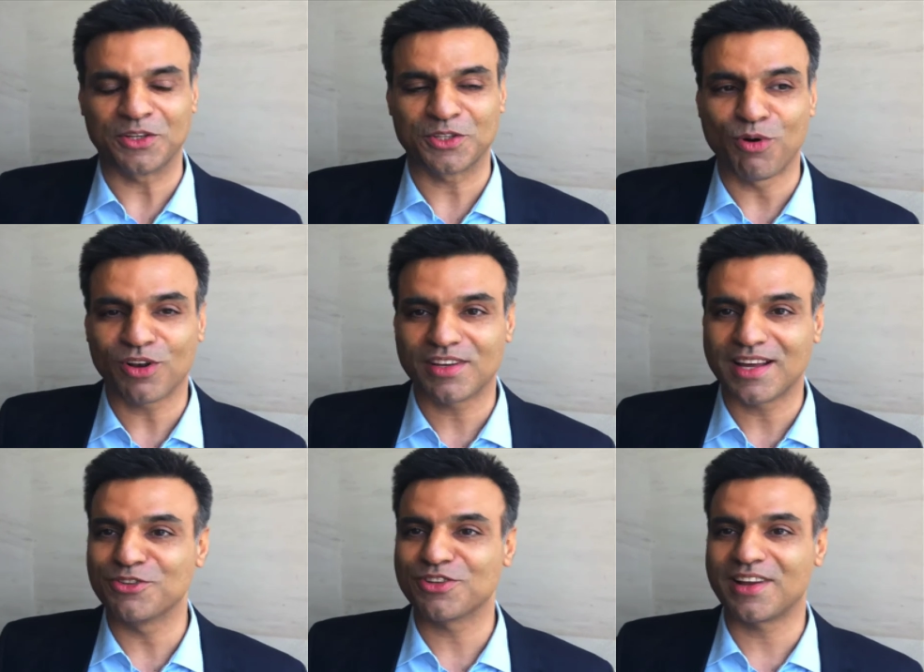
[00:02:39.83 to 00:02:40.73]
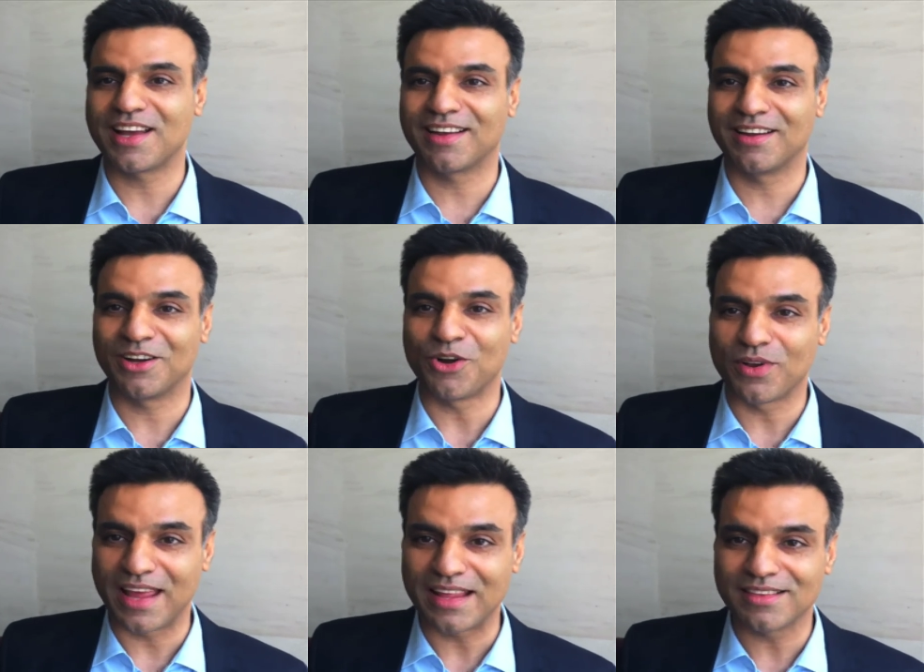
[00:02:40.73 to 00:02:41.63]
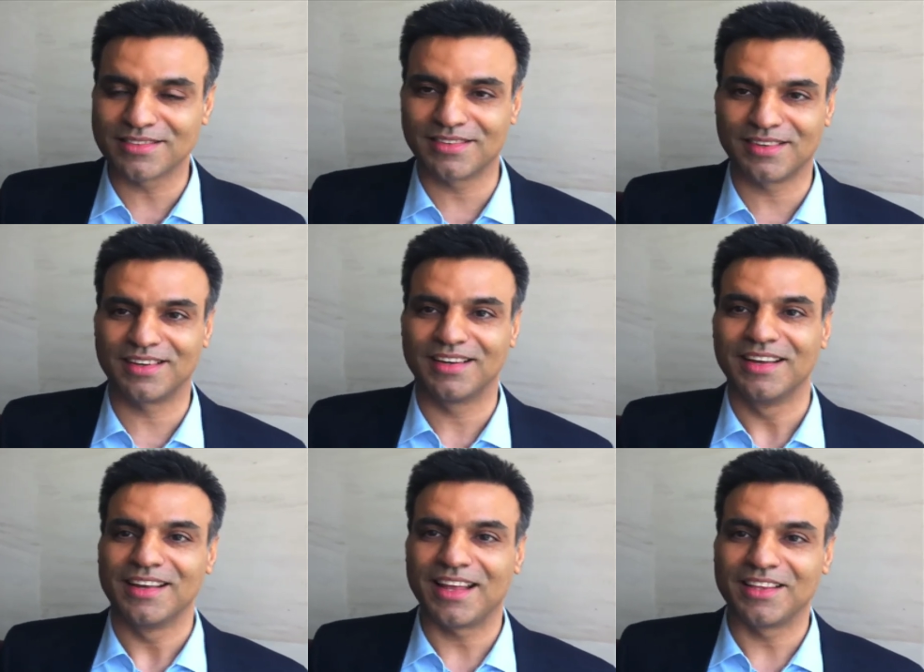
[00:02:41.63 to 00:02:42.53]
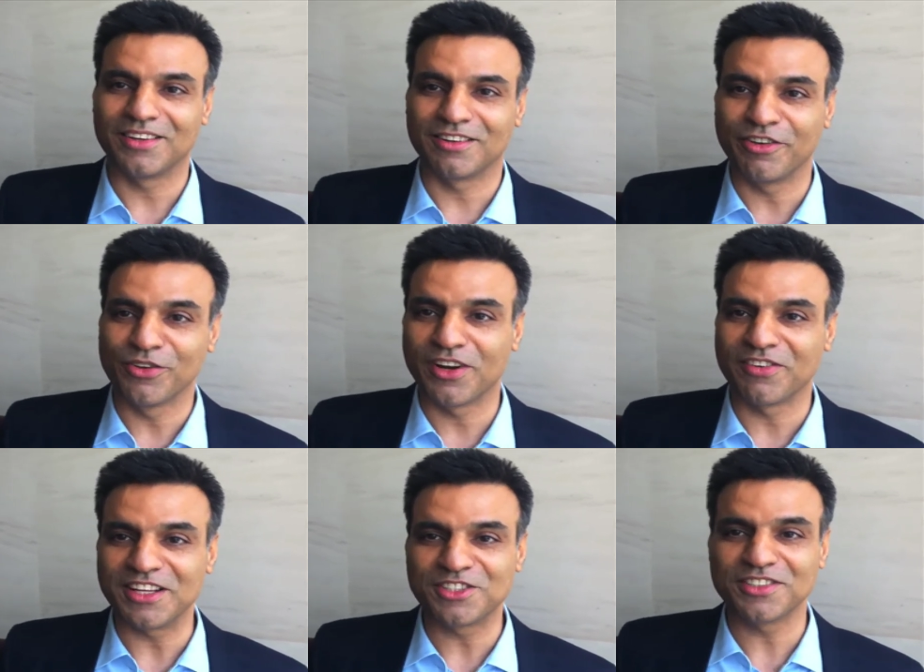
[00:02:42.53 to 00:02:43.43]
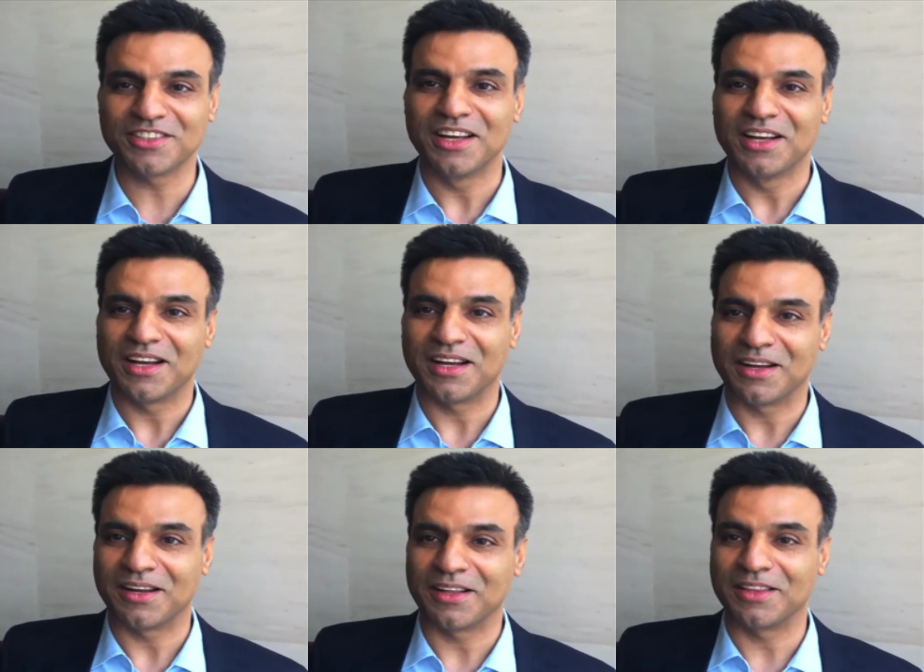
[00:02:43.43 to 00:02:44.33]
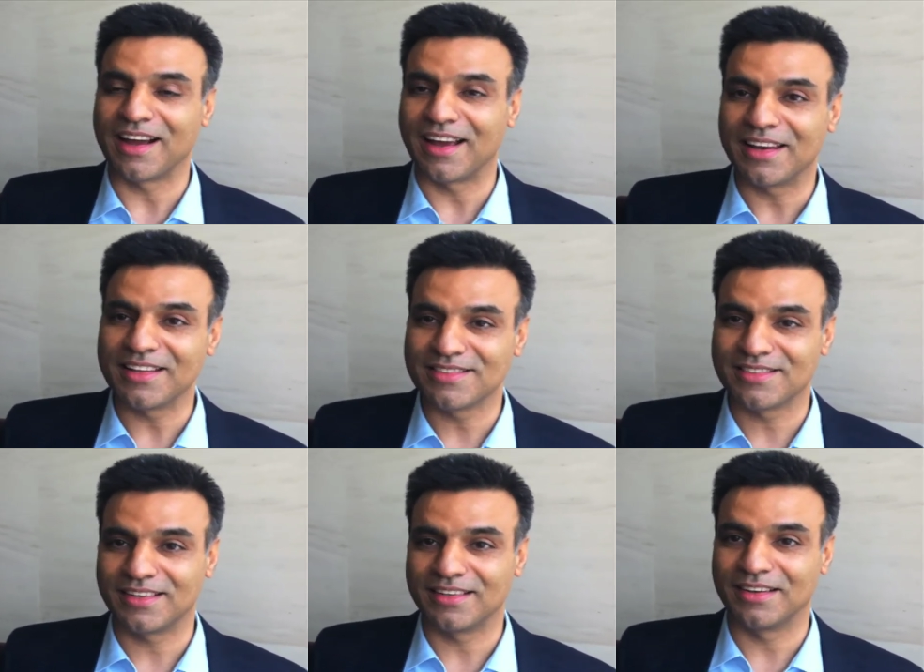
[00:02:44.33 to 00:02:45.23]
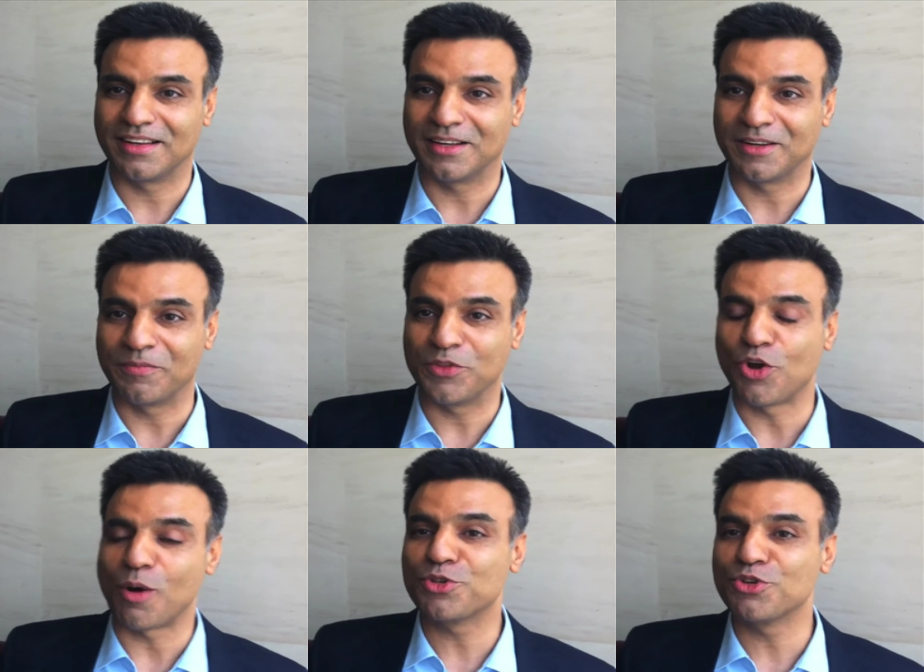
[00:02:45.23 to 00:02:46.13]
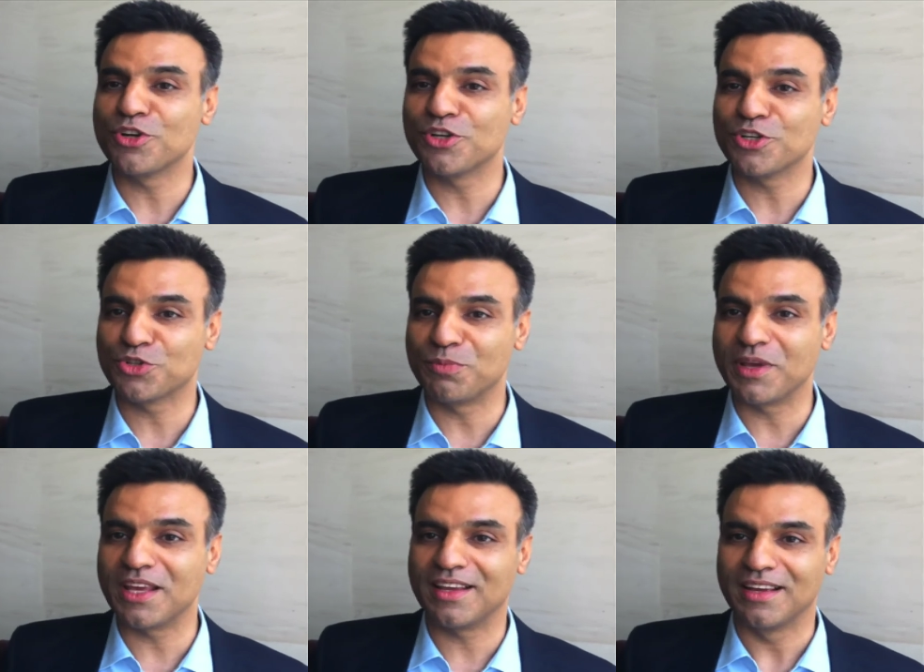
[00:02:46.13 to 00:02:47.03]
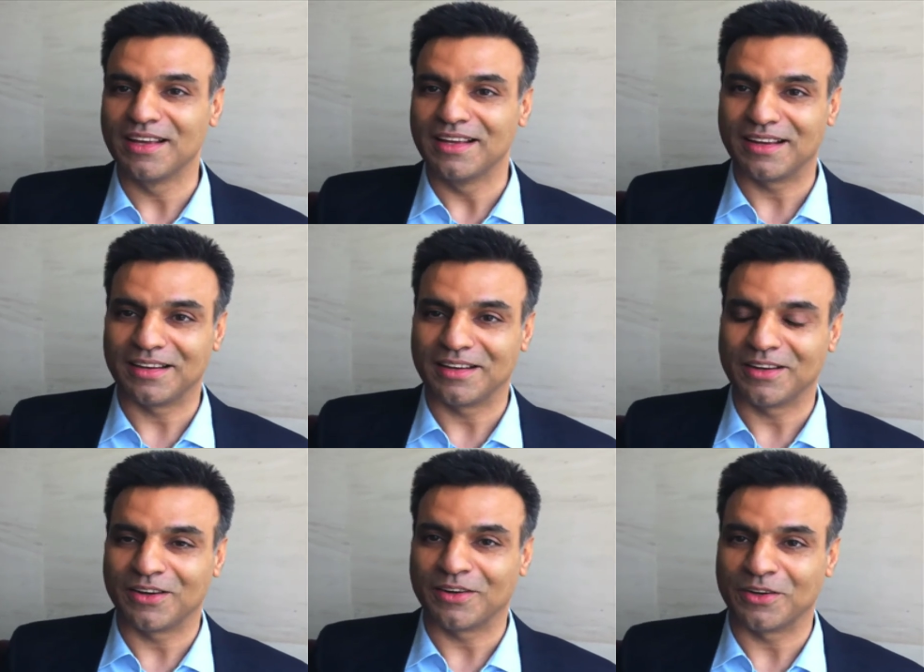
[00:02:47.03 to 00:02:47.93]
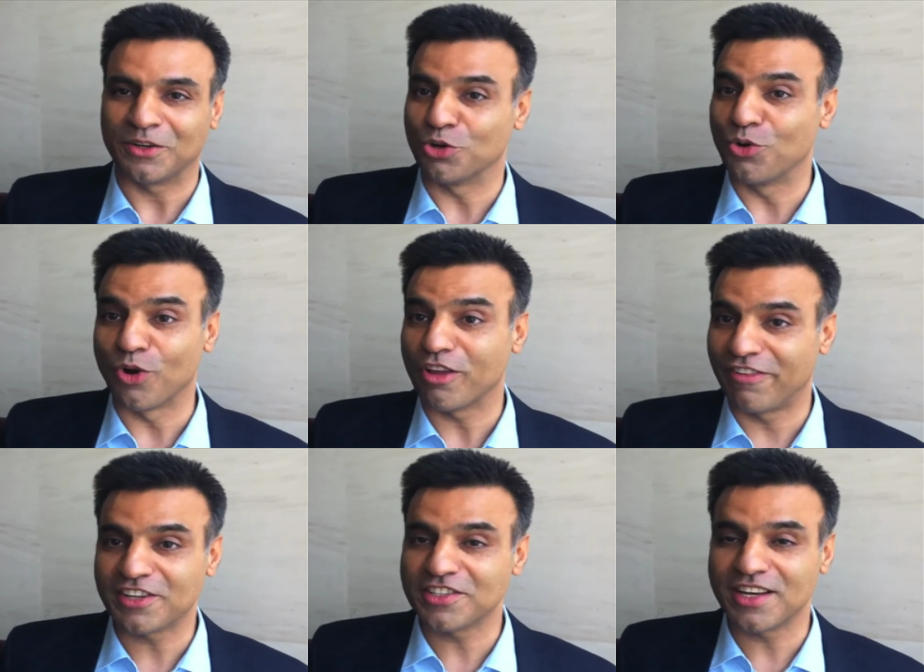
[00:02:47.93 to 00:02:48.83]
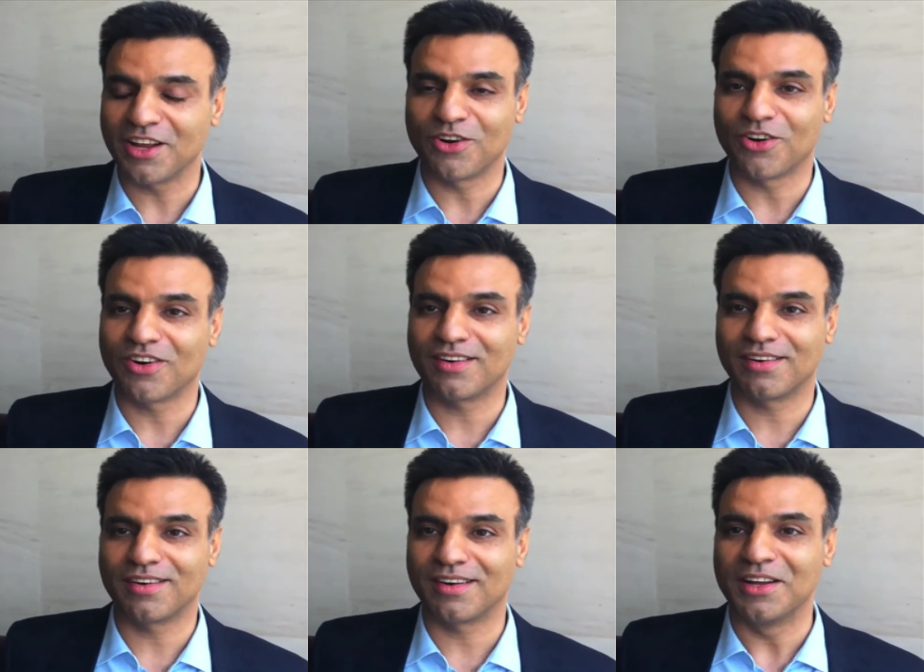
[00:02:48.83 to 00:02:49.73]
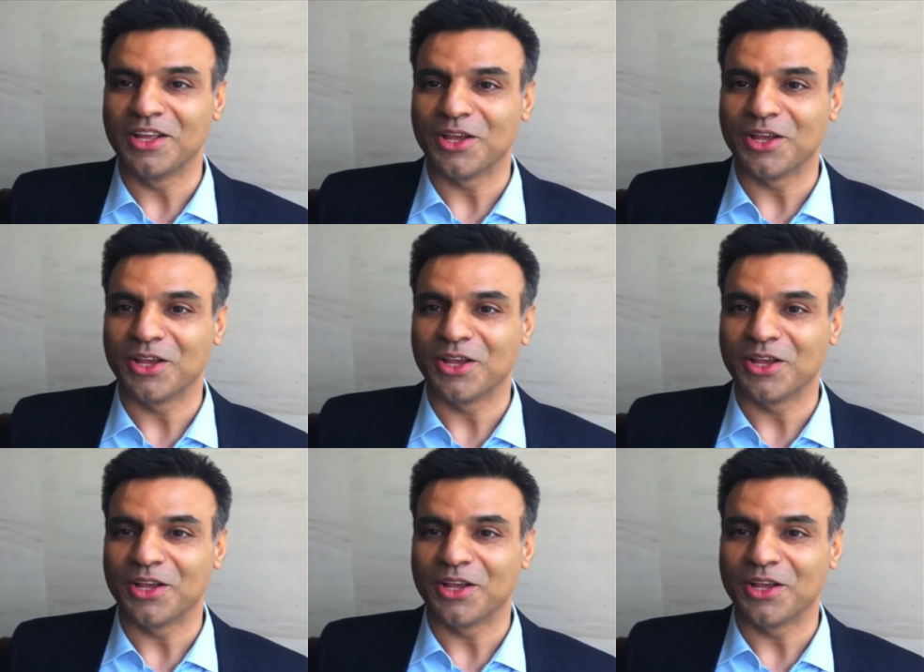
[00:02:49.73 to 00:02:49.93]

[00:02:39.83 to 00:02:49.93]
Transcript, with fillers: Small towns like Odense and the Funen region, the islands, and the opportunities to be going fishing or